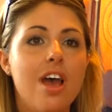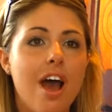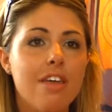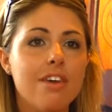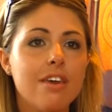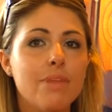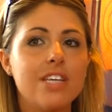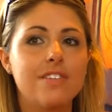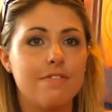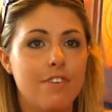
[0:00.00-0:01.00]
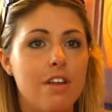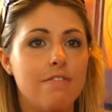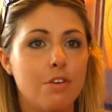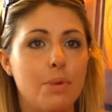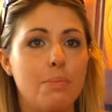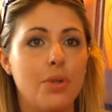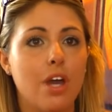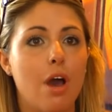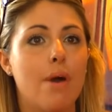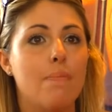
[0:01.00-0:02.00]
I think makes it fun for people to
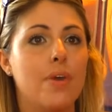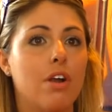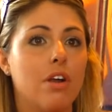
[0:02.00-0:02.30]
come up here.